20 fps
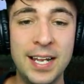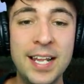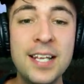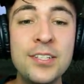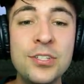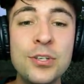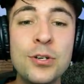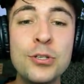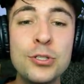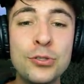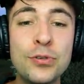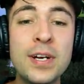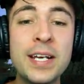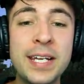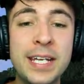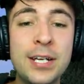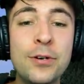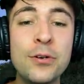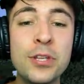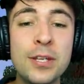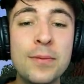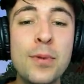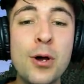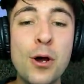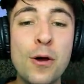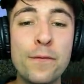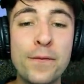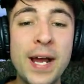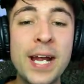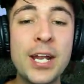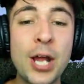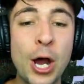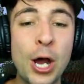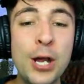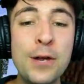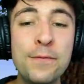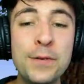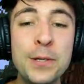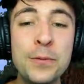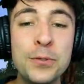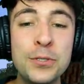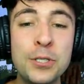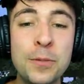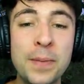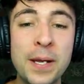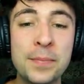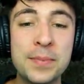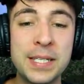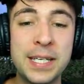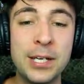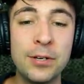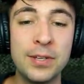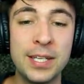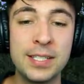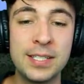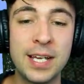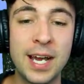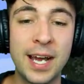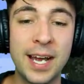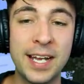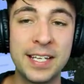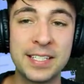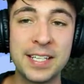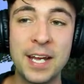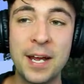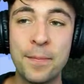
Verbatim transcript: Let's go and try and kill them off, and hopefully we should be able to kill these guys.